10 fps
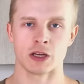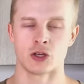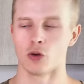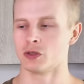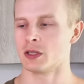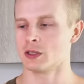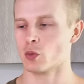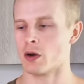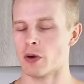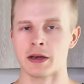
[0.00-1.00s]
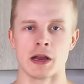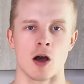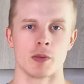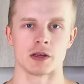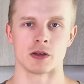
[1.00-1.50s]
I chose this one right
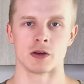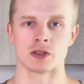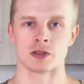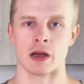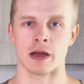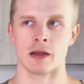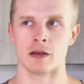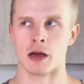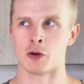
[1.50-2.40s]
now because I,